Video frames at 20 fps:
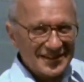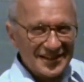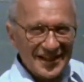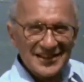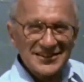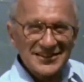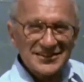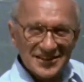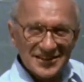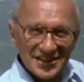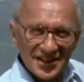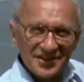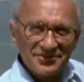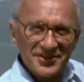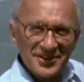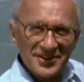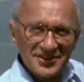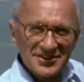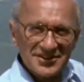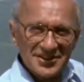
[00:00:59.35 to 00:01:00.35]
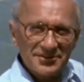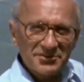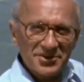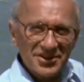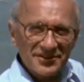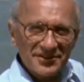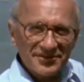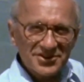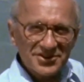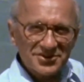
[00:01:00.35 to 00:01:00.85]
That's tough on some
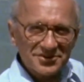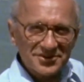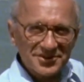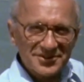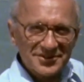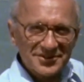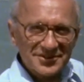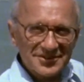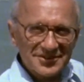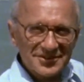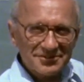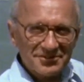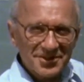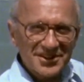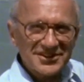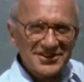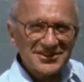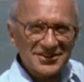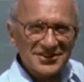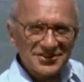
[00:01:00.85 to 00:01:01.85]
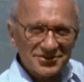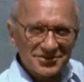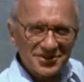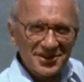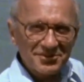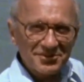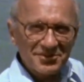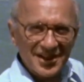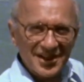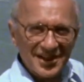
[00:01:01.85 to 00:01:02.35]
individuals, but it's
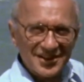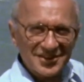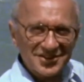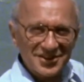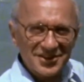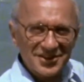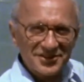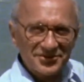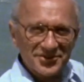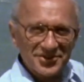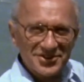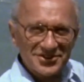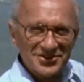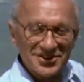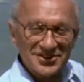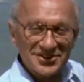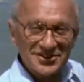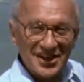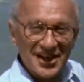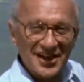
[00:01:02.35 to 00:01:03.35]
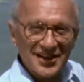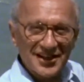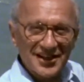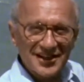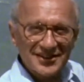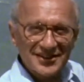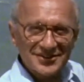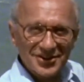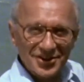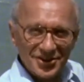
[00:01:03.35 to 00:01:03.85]
extremely healthy for the
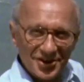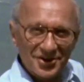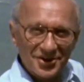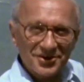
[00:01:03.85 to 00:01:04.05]
society as a